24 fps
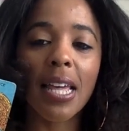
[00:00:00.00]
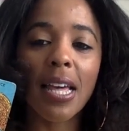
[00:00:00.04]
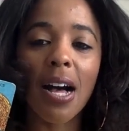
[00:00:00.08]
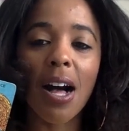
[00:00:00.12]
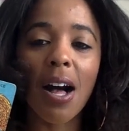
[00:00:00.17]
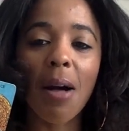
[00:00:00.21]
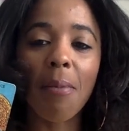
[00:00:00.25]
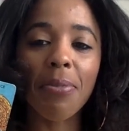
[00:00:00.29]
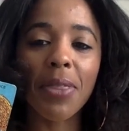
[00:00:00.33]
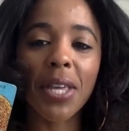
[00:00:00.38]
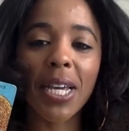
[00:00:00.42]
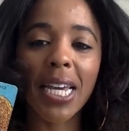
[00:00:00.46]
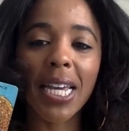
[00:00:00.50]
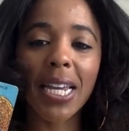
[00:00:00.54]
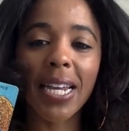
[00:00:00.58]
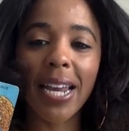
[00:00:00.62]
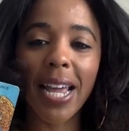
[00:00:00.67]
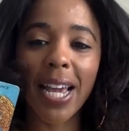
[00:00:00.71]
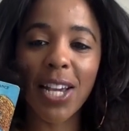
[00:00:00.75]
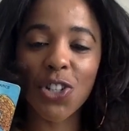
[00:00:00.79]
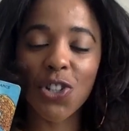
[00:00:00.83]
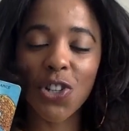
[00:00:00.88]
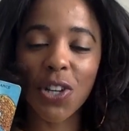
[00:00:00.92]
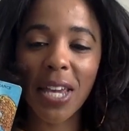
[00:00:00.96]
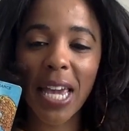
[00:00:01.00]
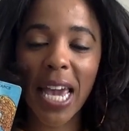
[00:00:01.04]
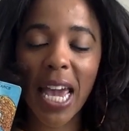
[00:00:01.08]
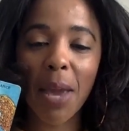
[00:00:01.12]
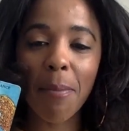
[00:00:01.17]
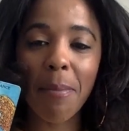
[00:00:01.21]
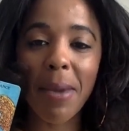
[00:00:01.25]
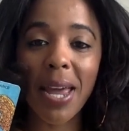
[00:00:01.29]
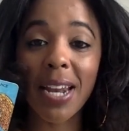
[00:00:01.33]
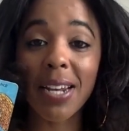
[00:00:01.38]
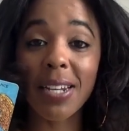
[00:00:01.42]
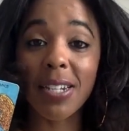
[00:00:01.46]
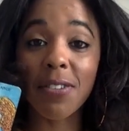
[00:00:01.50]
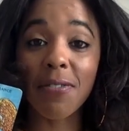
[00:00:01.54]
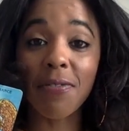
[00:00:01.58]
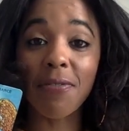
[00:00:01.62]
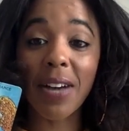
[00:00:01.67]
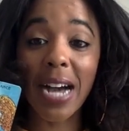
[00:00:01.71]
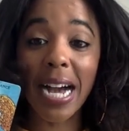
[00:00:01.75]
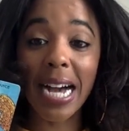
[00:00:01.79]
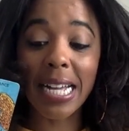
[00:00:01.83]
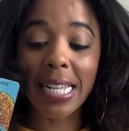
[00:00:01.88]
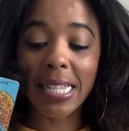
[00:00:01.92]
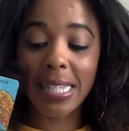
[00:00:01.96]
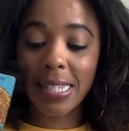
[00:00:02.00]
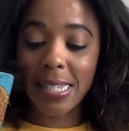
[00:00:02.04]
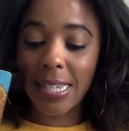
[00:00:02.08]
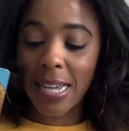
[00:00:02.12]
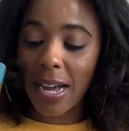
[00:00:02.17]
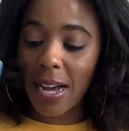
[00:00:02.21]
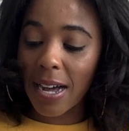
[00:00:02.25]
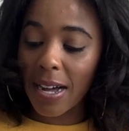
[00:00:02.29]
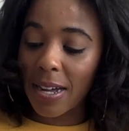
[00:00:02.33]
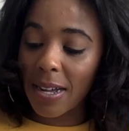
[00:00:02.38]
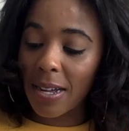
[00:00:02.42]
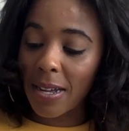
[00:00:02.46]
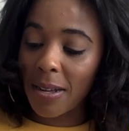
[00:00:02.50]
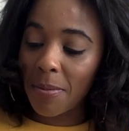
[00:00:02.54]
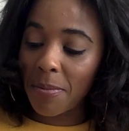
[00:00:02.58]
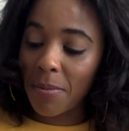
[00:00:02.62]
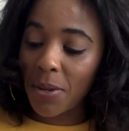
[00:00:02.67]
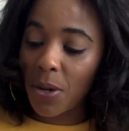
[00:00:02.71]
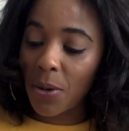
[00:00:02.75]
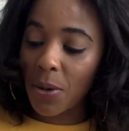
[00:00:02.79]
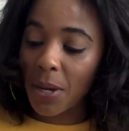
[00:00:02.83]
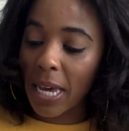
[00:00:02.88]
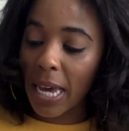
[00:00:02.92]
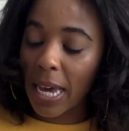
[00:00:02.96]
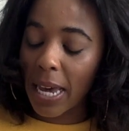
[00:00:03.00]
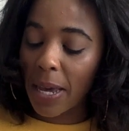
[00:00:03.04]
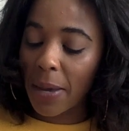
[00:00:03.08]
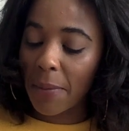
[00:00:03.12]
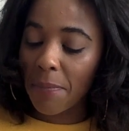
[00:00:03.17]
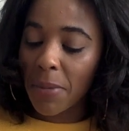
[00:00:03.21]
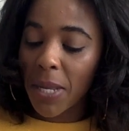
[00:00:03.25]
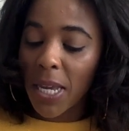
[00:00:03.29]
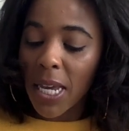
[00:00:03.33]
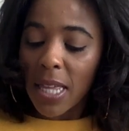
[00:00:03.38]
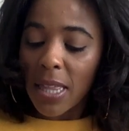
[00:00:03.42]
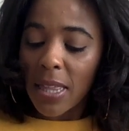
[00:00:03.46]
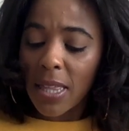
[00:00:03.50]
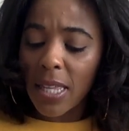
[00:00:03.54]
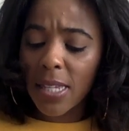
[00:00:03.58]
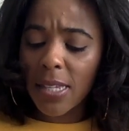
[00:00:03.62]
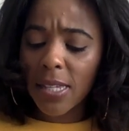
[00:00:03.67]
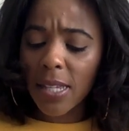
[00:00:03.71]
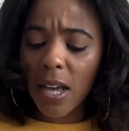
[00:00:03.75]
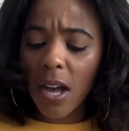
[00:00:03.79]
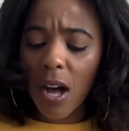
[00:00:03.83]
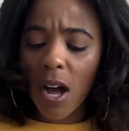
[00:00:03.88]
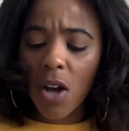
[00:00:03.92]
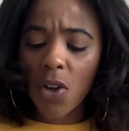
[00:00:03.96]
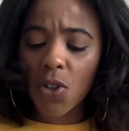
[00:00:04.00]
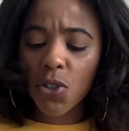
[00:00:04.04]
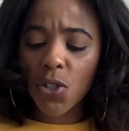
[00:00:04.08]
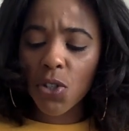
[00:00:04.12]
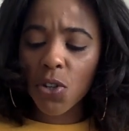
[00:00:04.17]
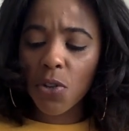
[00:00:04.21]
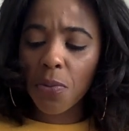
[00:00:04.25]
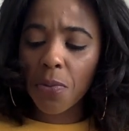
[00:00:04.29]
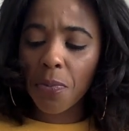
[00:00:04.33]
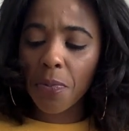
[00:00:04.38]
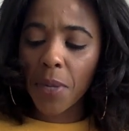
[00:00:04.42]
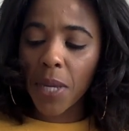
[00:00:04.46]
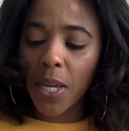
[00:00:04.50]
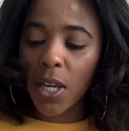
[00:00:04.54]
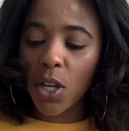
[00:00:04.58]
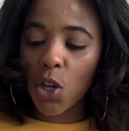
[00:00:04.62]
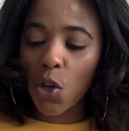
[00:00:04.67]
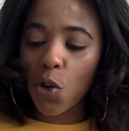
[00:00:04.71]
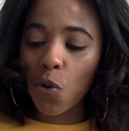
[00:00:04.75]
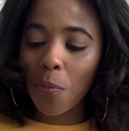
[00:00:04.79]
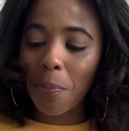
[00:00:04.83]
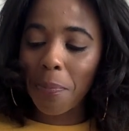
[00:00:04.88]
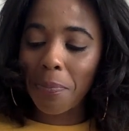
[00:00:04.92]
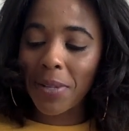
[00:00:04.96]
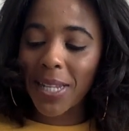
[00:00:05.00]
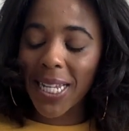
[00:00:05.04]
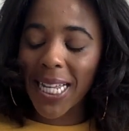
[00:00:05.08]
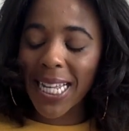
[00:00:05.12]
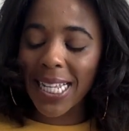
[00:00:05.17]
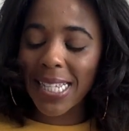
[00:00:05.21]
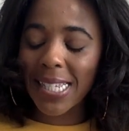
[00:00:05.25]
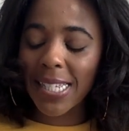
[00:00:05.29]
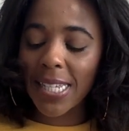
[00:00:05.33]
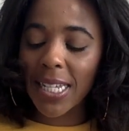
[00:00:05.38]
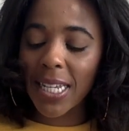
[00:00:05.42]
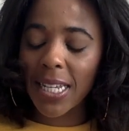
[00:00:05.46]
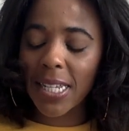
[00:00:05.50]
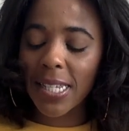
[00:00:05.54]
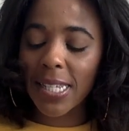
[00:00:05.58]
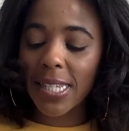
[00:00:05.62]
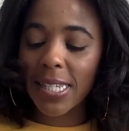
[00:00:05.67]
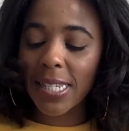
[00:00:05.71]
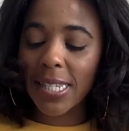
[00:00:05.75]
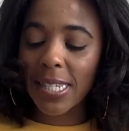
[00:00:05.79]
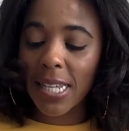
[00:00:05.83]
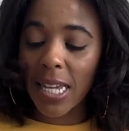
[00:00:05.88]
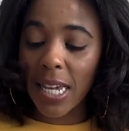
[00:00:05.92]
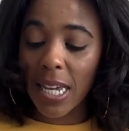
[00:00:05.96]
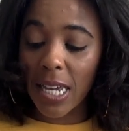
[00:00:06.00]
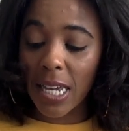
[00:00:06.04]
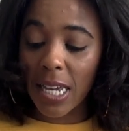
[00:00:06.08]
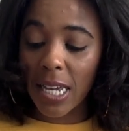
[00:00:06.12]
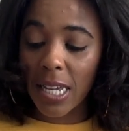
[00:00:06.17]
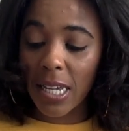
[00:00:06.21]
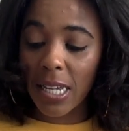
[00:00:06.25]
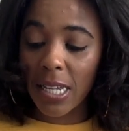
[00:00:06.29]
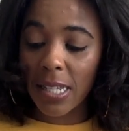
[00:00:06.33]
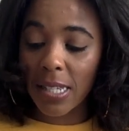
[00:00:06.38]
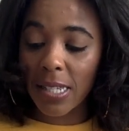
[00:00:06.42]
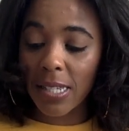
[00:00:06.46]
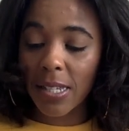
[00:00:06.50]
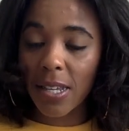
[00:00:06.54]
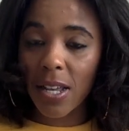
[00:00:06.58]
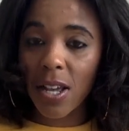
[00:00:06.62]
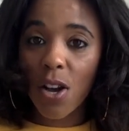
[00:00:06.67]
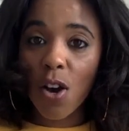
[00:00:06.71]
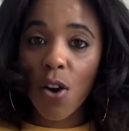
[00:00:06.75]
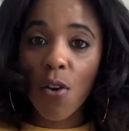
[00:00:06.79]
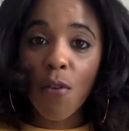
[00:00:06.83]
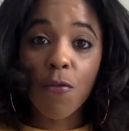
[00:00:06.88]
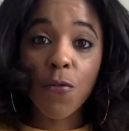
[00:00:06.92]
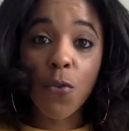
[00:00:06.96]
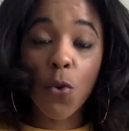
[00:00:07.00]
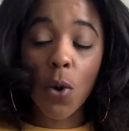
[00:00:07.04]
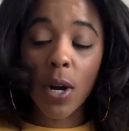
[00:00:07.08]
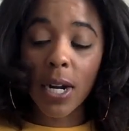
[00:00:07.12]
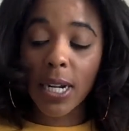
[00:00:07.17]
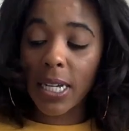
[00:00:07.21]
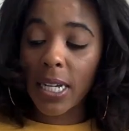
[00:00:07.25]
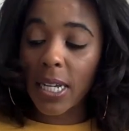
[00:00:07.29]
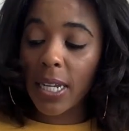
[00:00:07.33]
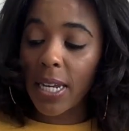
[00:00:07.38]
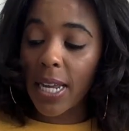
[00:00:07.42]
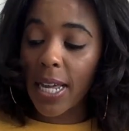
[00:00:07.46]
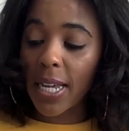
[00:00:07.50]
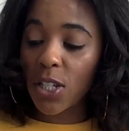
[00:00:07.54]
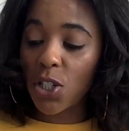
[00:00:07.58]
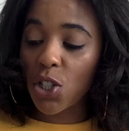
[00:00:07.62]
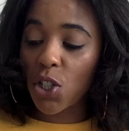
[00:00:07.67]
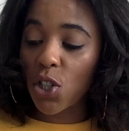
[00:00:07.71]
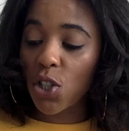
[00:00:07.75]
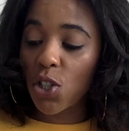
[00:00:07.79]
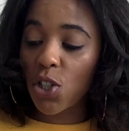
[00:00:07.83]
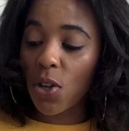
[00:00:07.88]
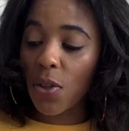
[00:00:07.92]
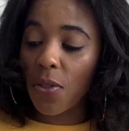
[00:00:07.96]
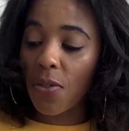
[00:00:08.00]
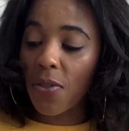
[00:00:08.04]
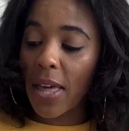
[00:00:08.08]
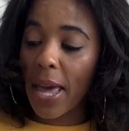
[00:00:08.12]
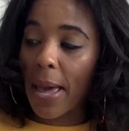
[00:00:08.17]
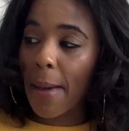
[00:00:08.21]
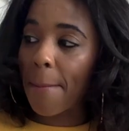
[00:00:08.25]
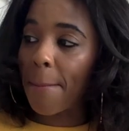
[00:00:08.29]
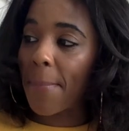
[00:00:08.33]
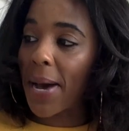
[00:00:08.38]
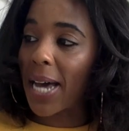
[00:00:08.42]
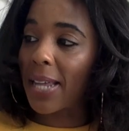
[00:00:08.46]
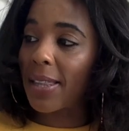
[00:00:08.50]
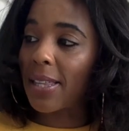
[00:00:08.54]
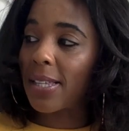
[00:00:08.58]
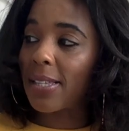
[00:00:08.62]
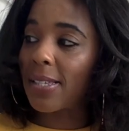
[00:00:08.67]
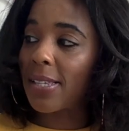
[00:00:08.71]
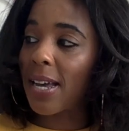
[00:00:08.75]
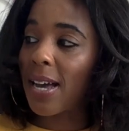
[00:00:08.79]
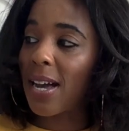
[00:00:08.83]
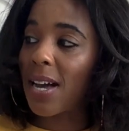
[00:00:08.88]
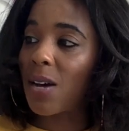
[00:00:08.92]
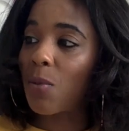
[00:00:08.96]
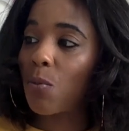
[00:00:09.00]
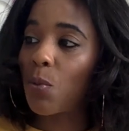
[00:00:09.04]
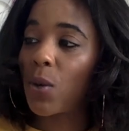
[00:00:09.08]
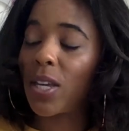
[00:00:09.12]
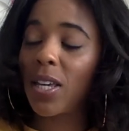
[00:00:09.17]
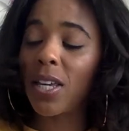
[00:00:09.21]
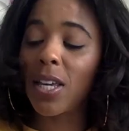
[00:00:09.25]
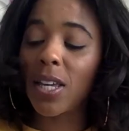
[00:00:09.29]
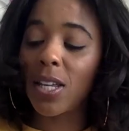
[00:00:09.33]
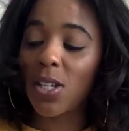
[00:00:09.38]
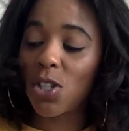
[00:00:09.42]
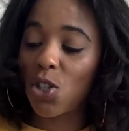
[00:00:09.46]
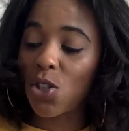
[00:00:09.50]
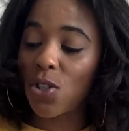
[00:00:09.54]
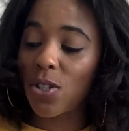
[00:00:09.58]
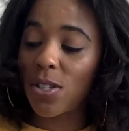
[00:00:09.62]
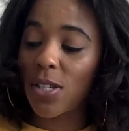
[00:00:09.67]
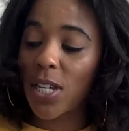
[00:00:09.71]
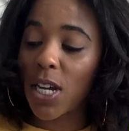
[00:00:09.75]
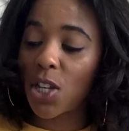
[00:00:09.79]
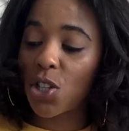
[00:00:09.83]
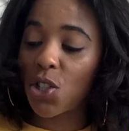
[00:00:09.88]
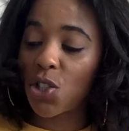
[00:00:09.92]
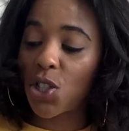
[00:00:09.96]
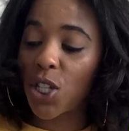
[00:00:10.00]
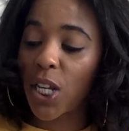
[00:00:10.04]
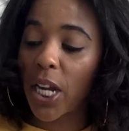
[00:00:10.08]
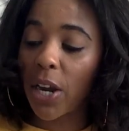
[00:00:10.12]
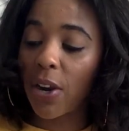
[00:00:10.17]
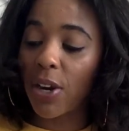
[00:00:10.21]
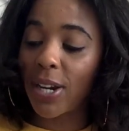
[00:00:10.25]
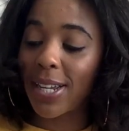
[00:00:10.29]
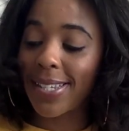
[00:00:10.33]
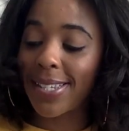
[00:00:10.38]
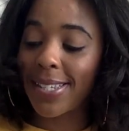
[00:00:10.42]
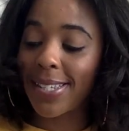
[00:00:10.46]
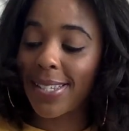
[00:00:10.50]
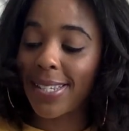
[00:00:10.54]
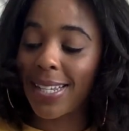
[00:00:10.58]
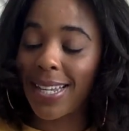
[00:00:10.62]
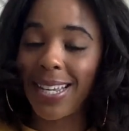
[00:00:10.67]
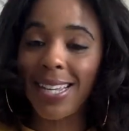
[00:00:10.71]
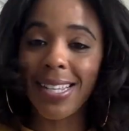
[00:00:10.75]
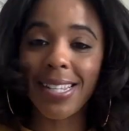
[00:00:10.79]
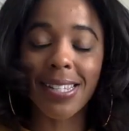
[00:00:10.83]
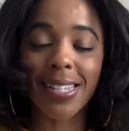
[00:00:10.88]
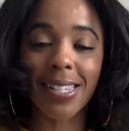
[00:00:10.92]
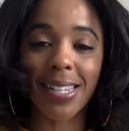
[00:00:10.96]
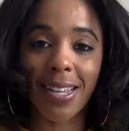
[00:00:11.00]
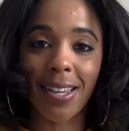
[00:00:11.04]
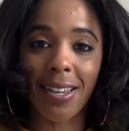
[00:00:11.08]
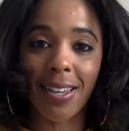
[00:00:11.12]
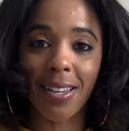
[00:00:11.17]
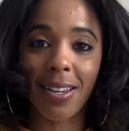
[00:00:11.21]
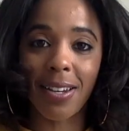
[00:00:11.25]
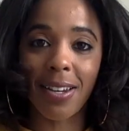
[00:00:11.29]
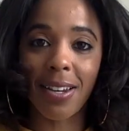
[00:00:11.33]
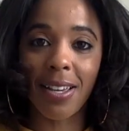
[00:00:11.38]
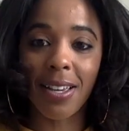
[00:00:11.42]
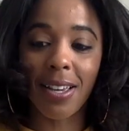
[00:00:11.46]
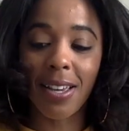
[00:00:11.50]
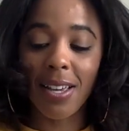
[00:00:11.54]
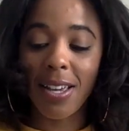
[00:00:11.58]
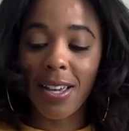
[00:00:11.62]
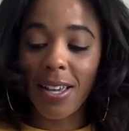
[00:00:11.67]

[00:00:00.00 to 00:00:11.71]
the connection came at a divine time, okay? This could also be you planting seeds for a connection so that by the time we get to Sagittarius season,